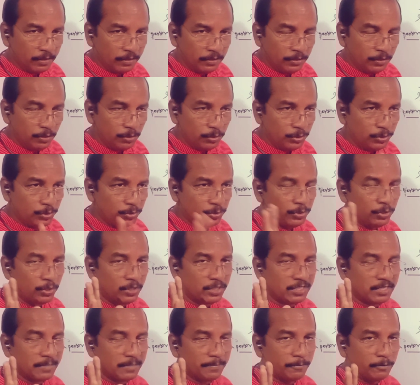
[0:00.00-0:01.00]
you
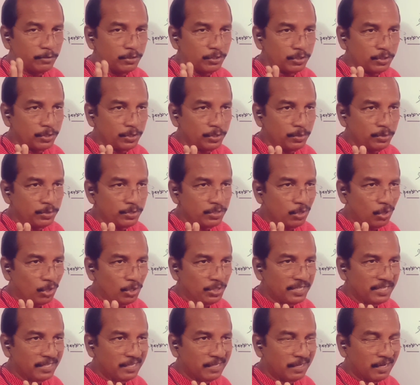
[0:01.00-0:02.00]
are supposed to use
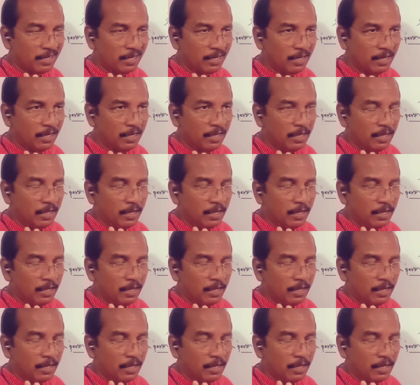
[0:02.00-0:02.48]
article